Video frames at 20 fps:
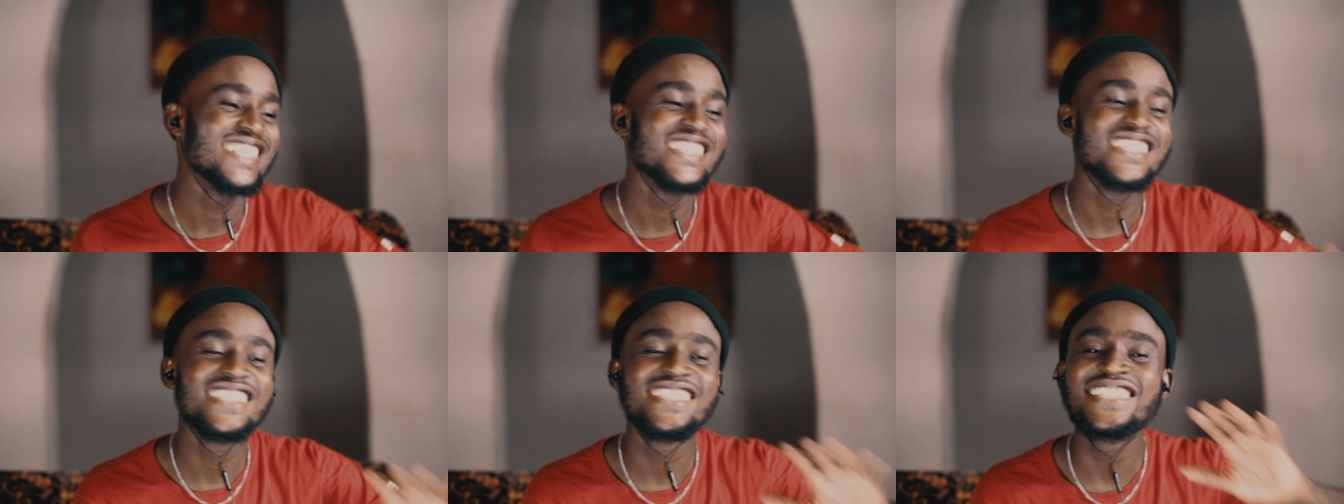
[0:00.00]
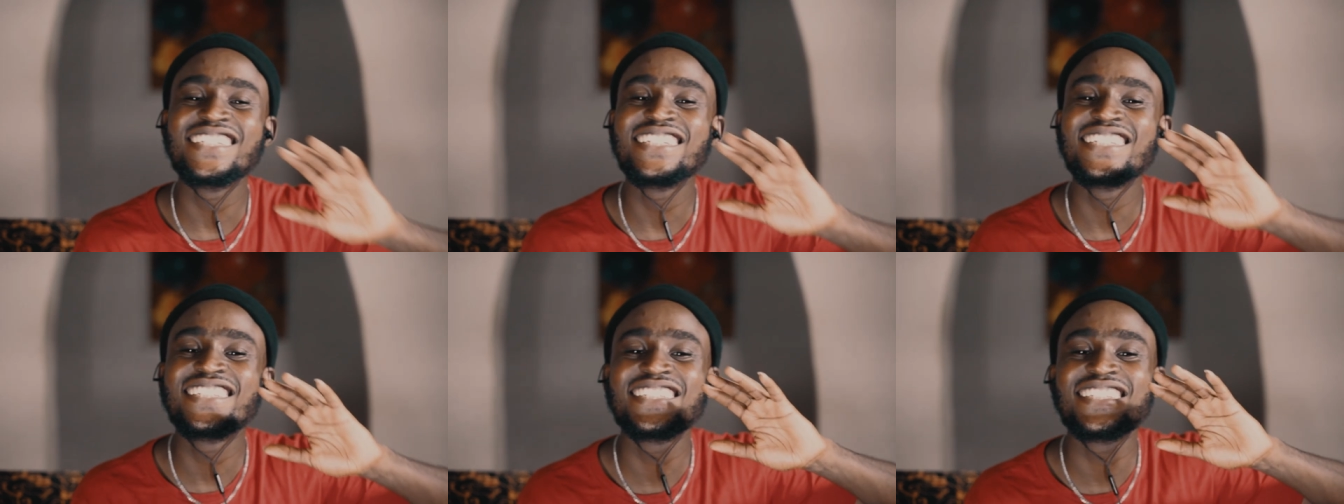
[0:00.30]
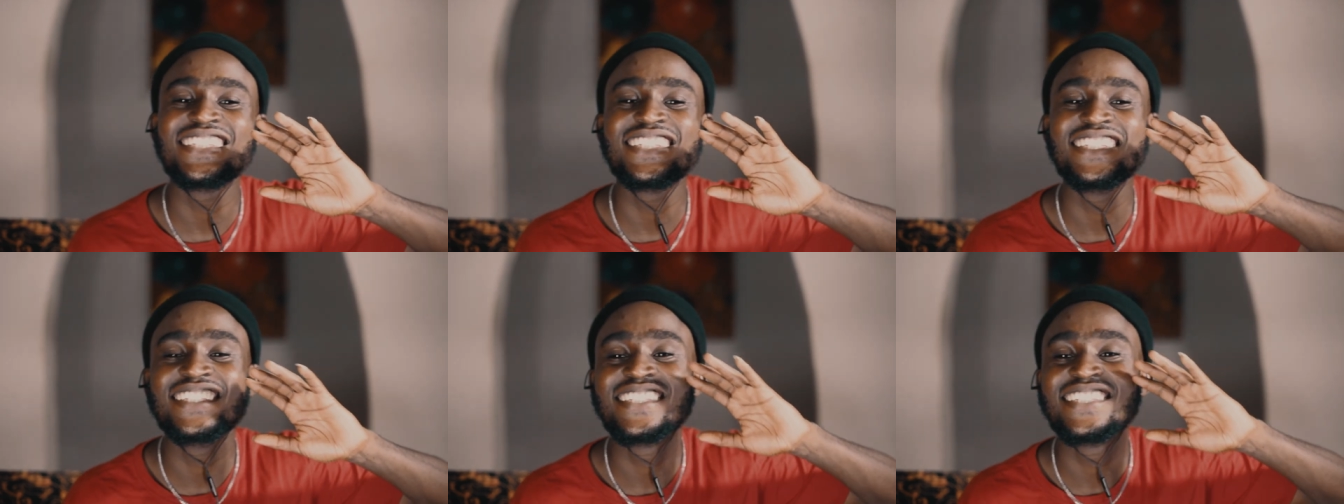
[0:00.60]

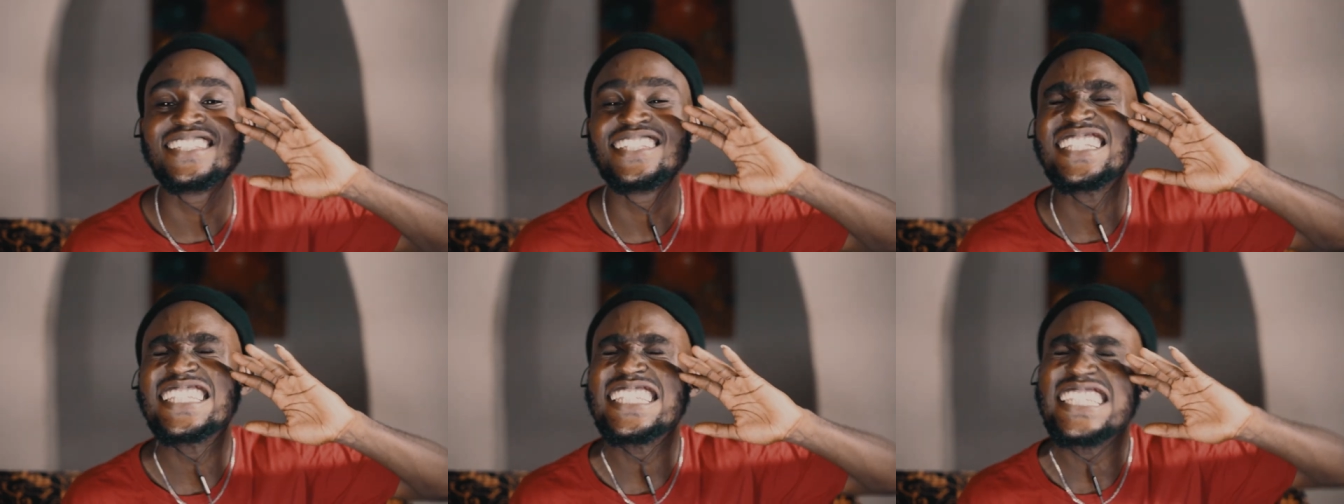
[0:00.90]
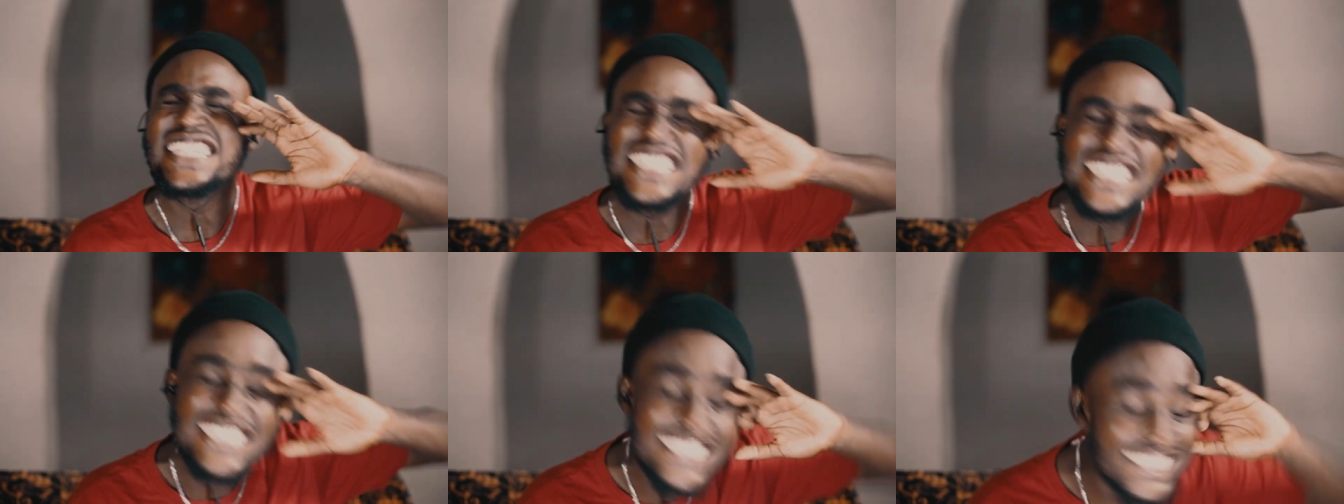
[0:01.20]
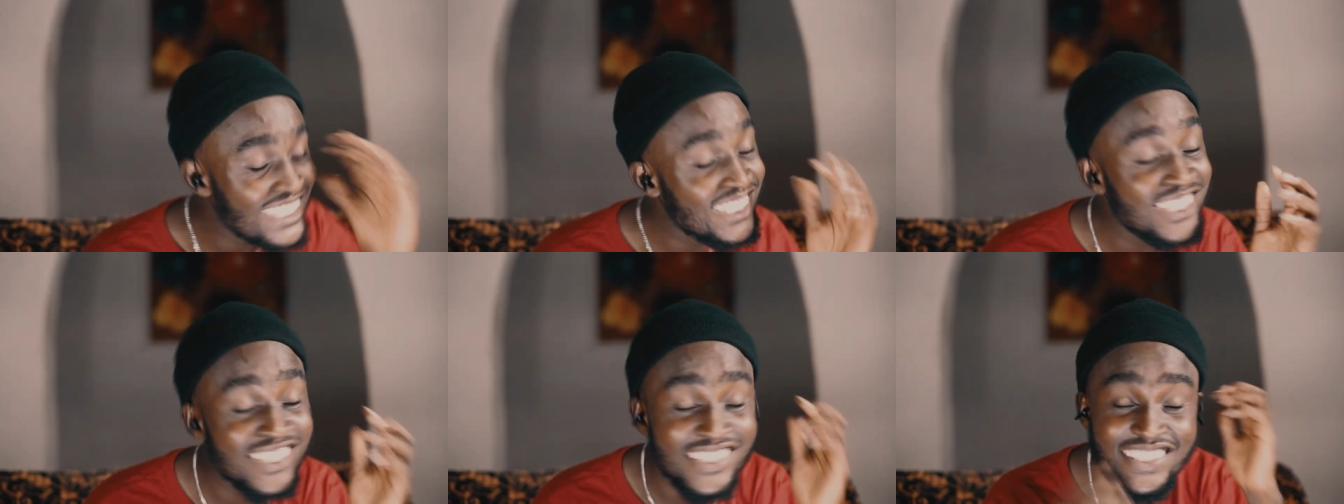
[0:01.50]
This is
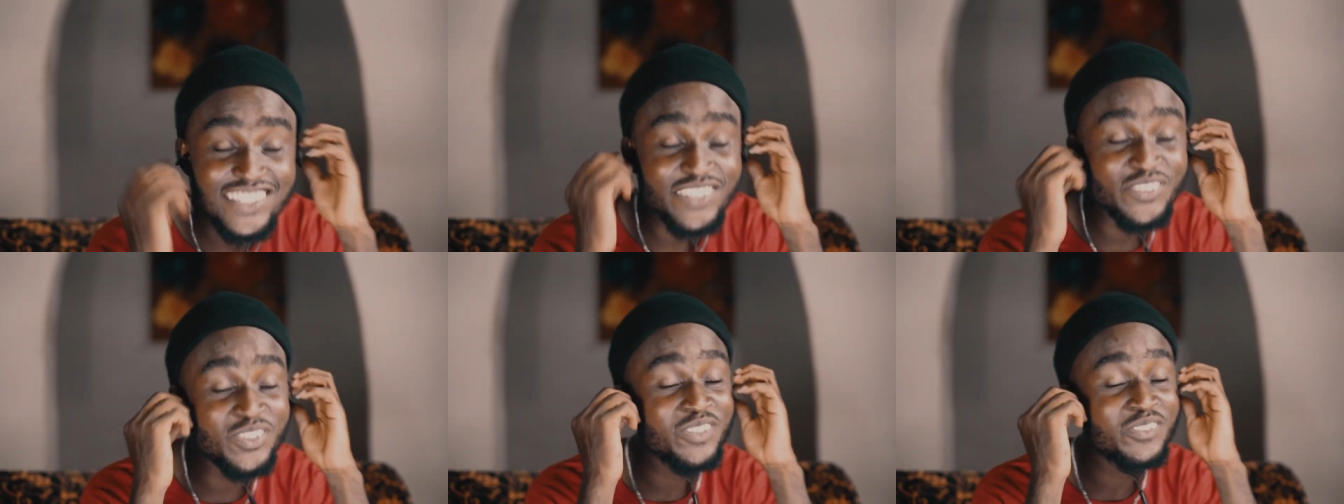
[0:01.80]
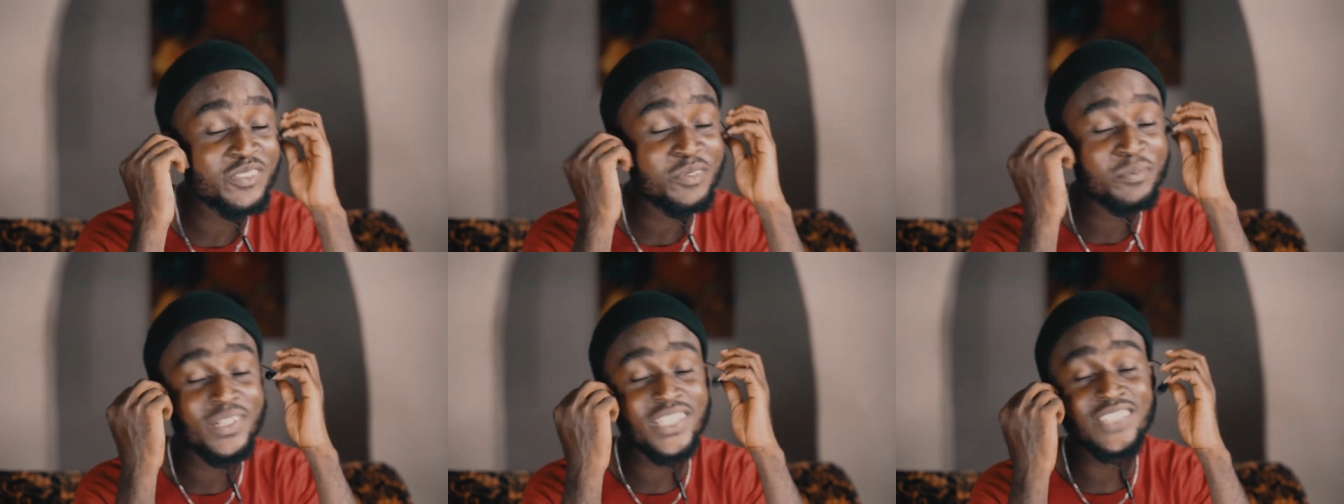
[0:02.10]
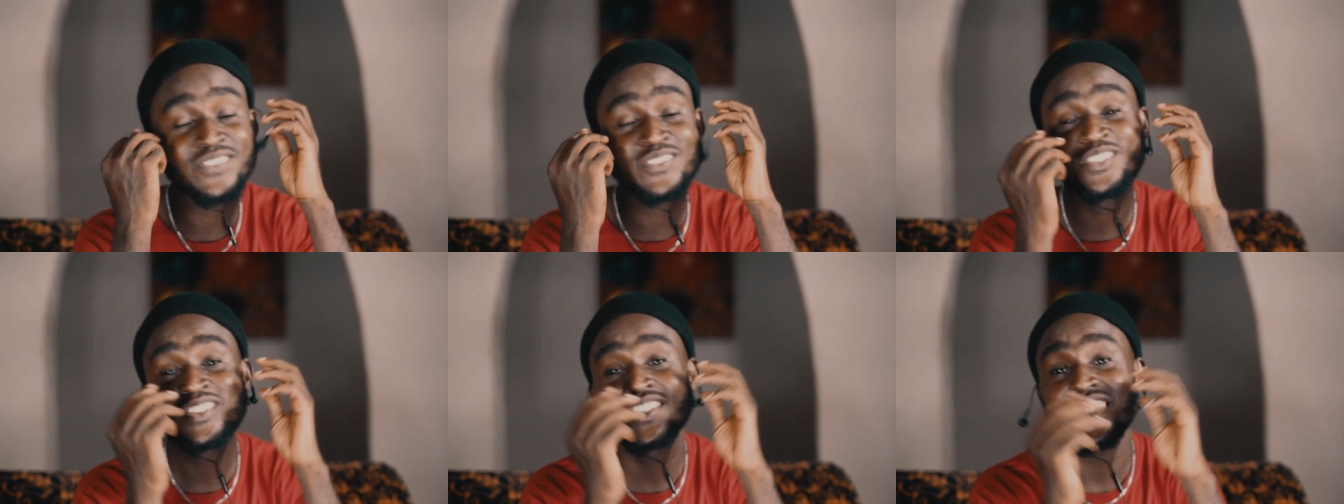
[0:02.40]
literally one of the
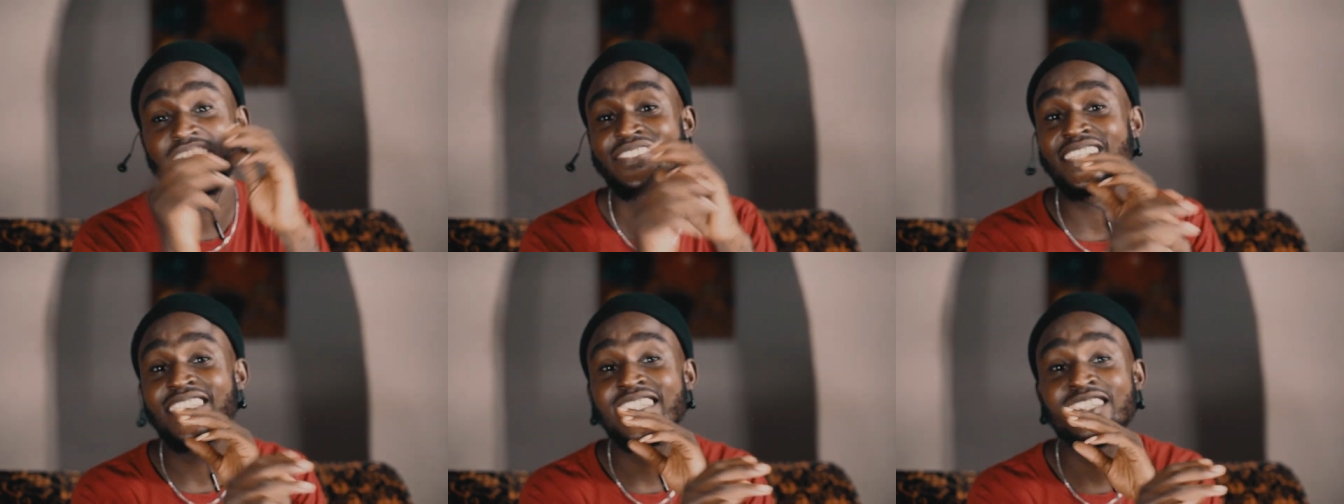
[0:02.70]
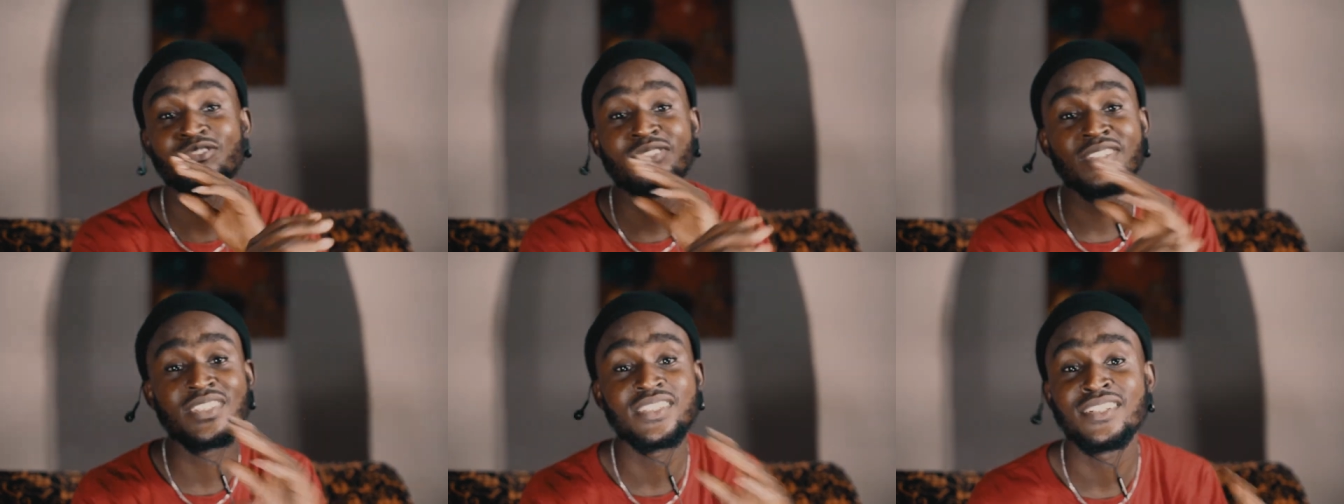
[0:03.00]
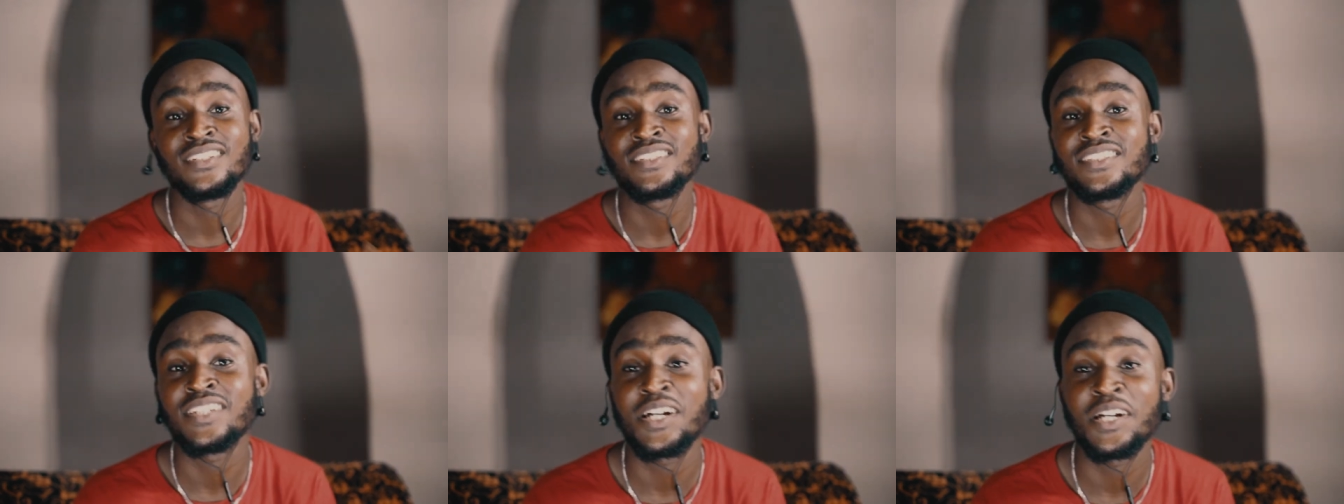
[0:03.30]
best videos I've seen in
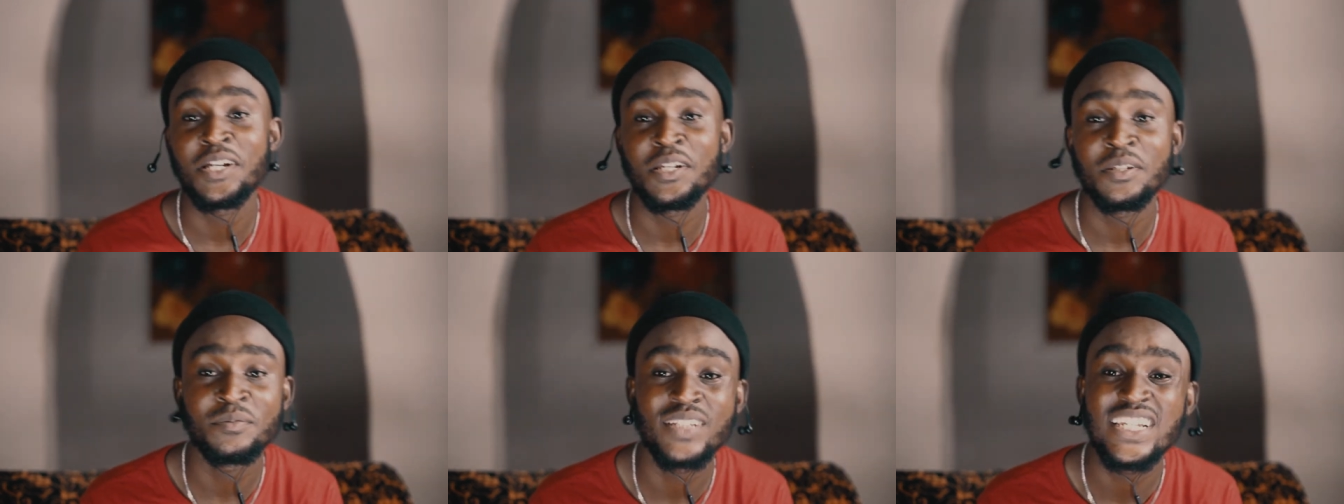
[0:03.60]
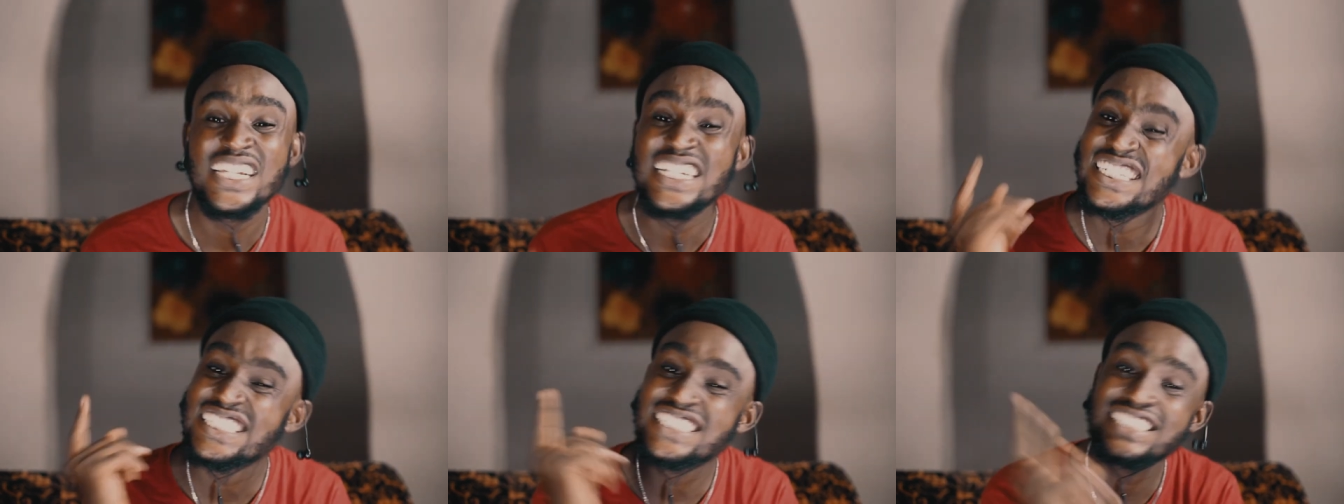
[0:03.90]
recent times.